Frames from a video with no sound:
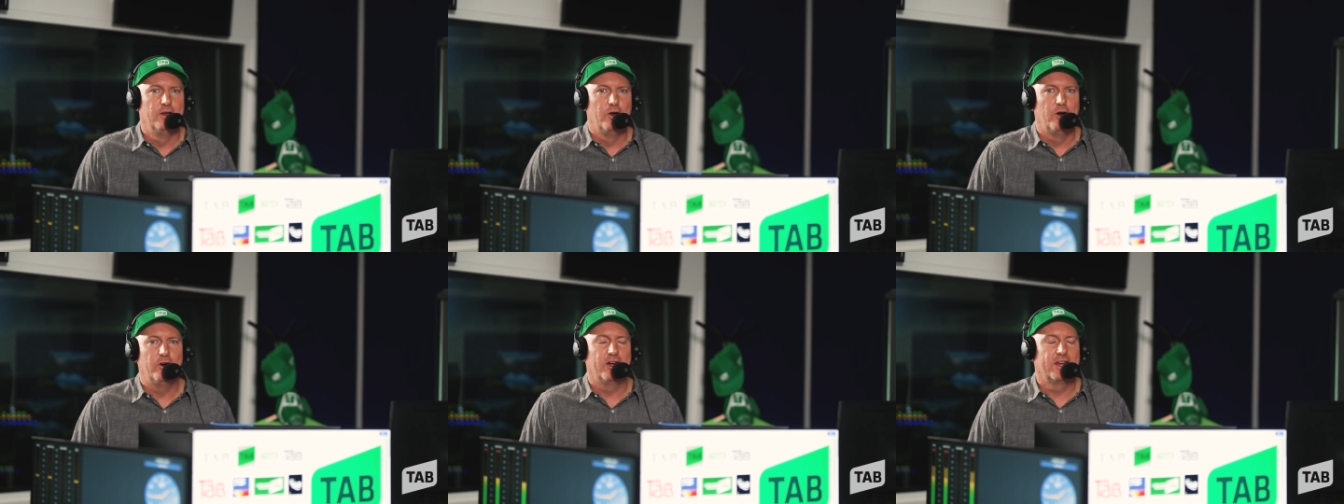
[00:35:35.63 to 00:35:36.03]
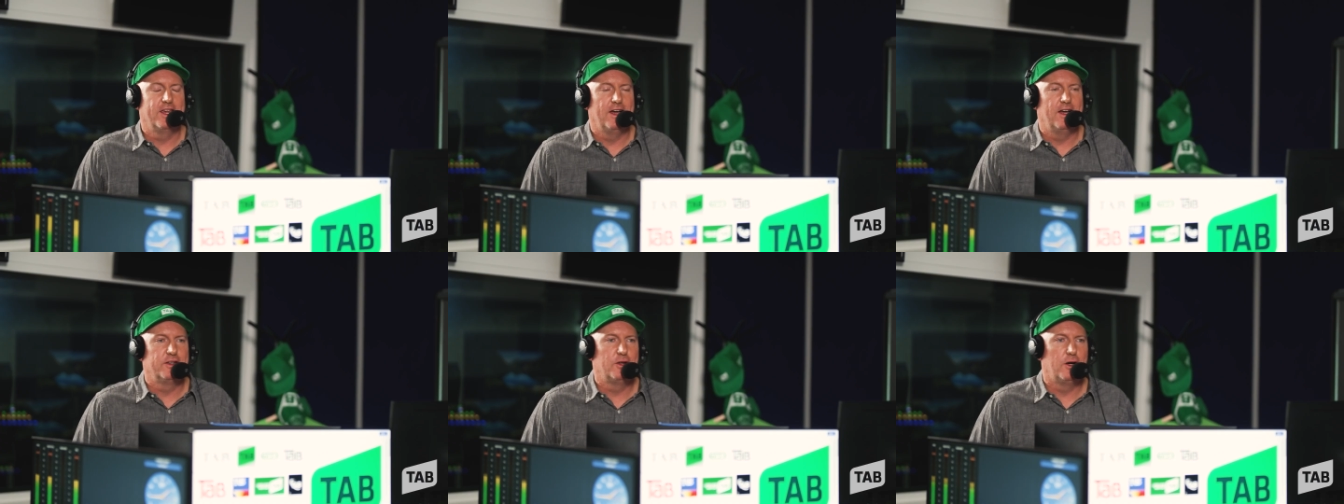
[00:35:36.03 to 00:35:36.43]
All right,
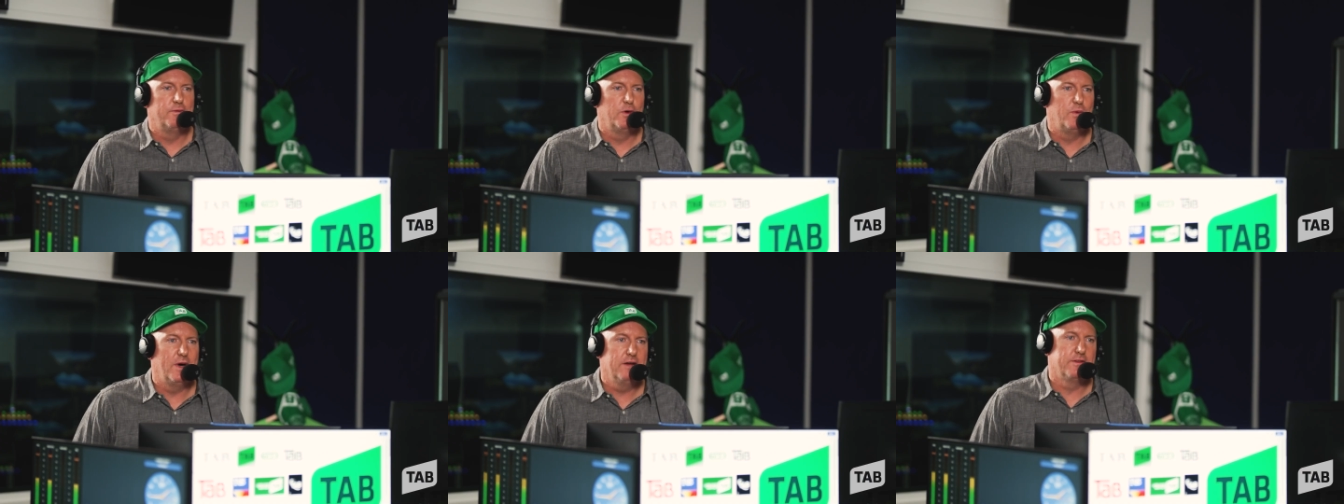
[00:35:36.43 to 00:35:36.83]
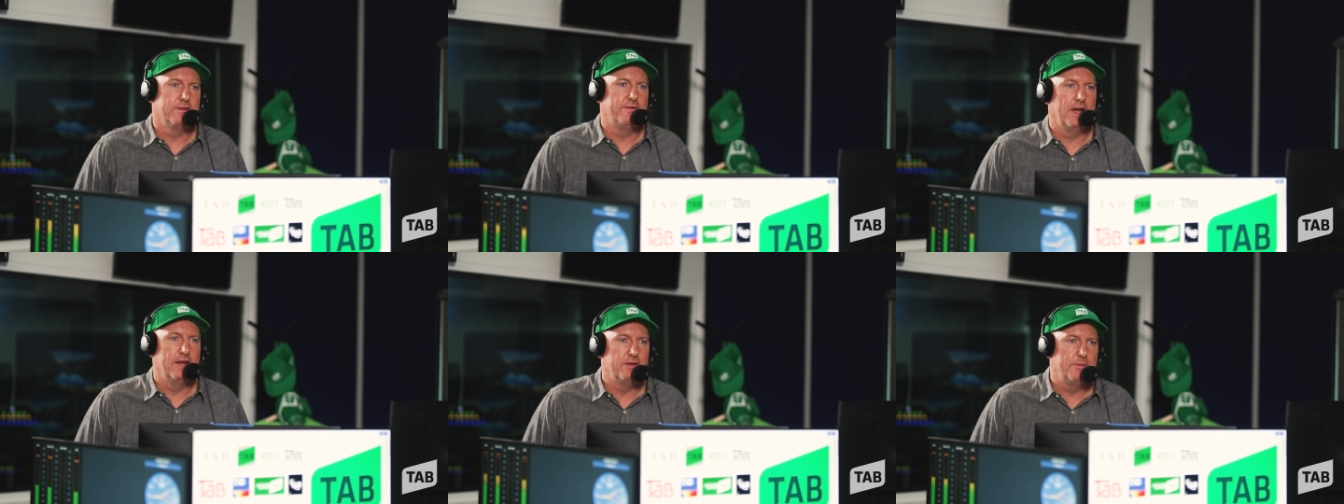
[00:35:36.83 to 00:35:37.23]
Kiaarn, time for one of the
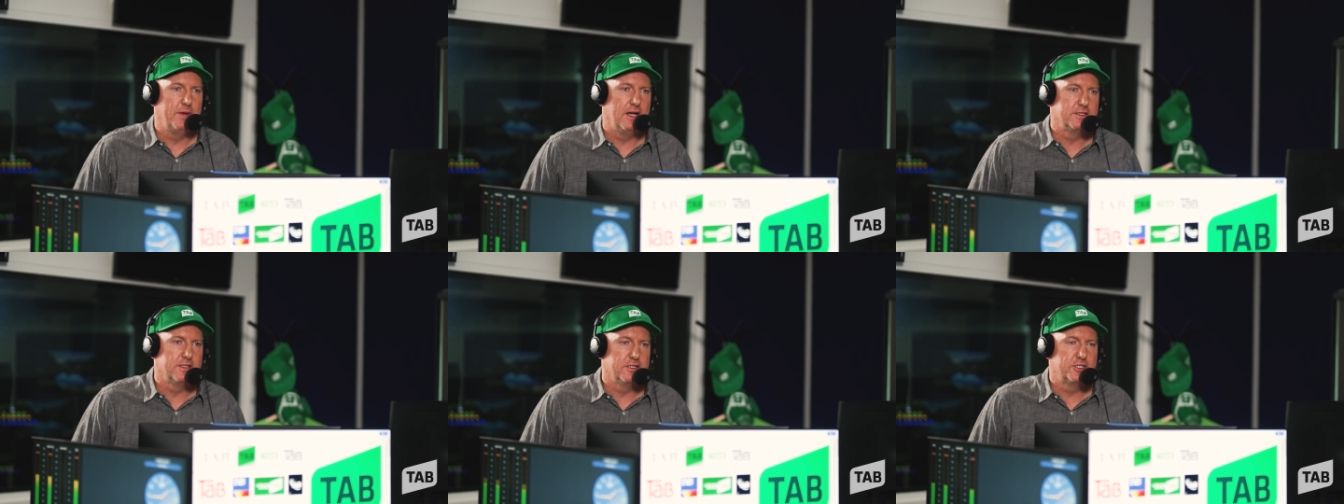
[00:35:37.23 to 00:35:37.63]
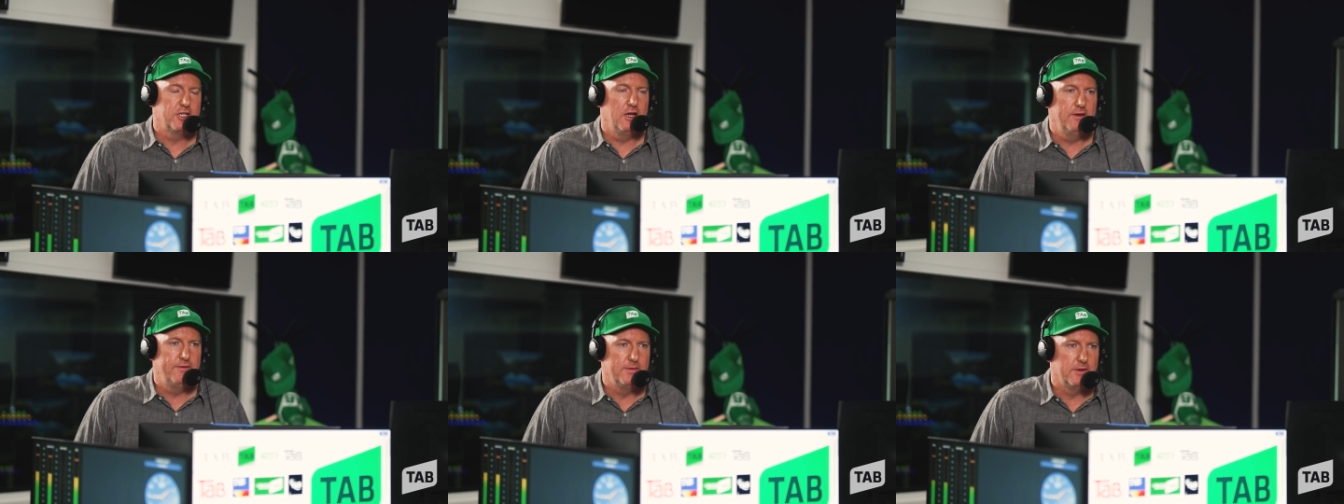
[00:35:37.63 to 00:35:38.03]
favourite parts of the
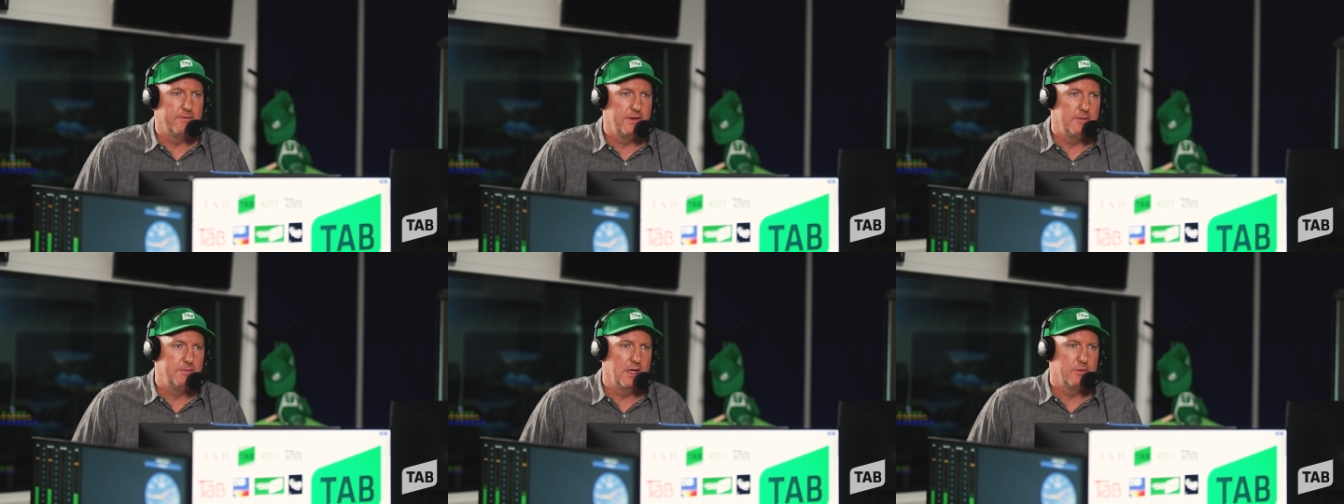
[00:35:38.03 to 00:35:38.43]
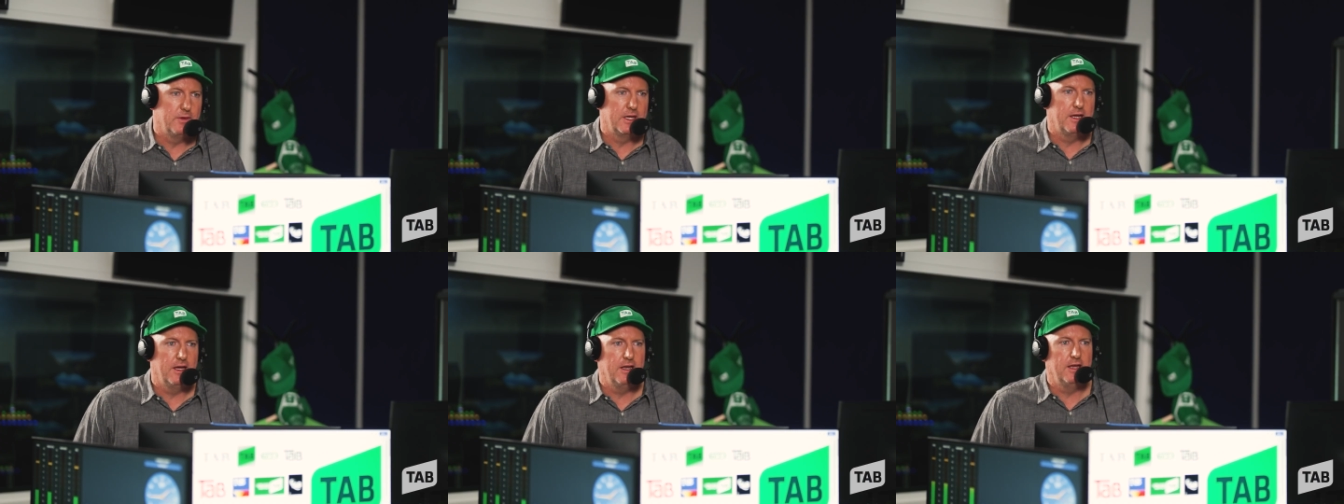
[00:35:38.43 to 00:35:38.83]
show from the feedback we're
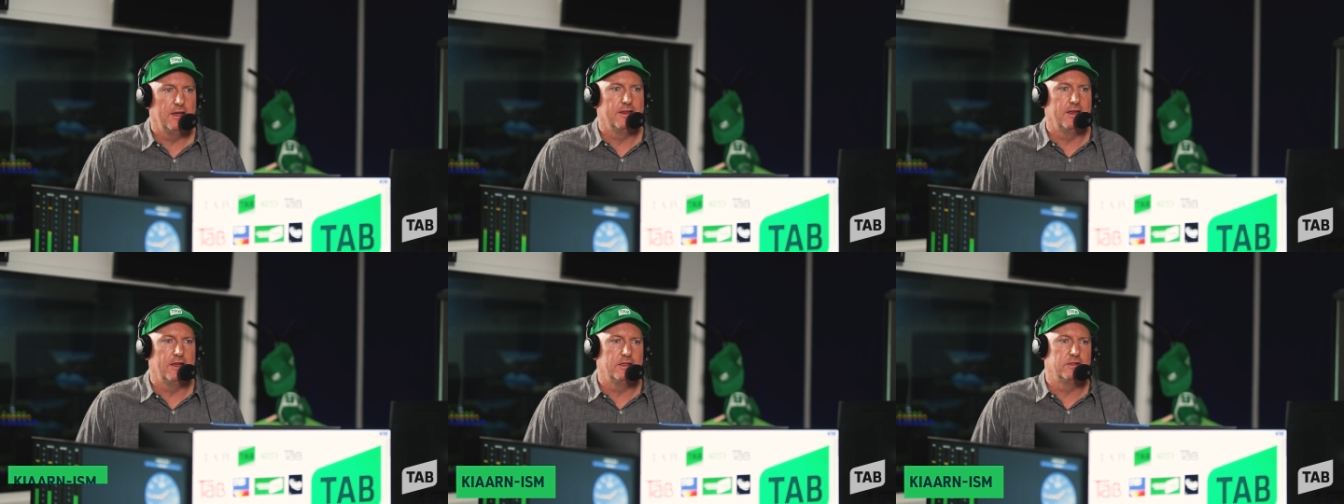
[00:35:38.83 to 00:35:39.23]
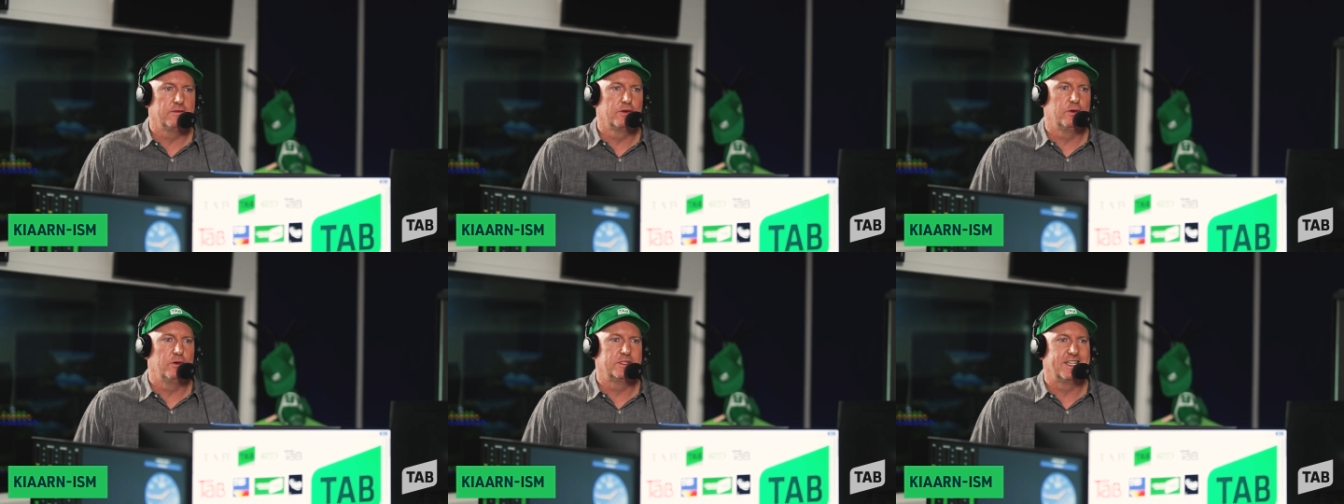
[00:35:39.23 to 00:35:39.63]
getting, and that is, of
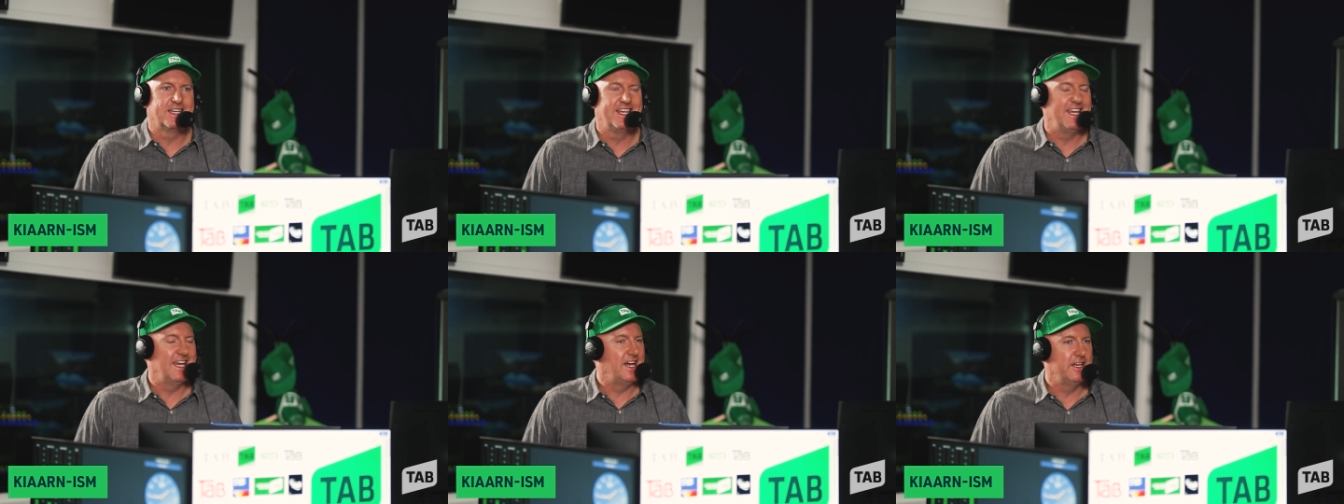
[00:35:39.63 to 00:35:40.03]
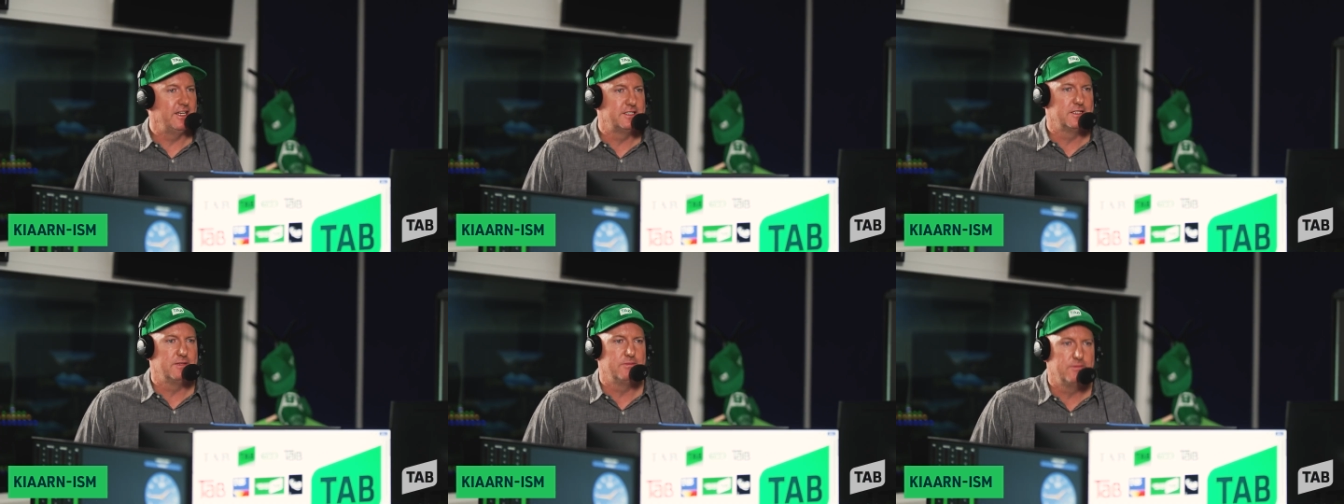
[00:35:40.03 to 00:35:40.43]
course, a
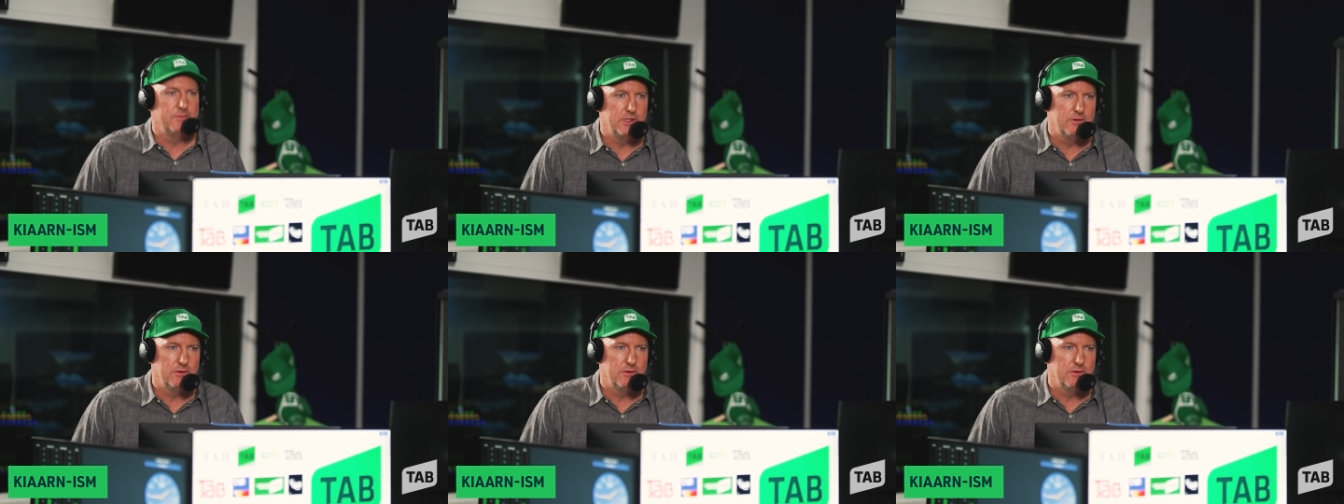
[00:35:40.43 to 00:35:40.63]
Kiaarnism.